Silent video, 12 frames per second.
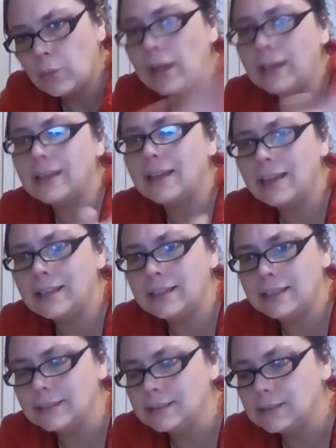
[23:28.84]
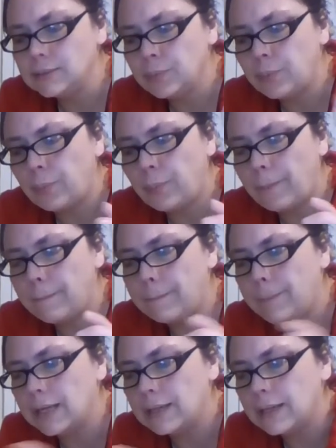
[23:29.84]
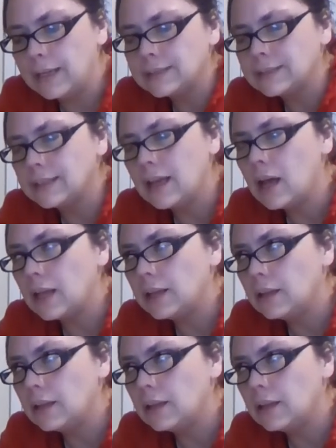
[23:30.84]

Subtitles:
It is, but it's not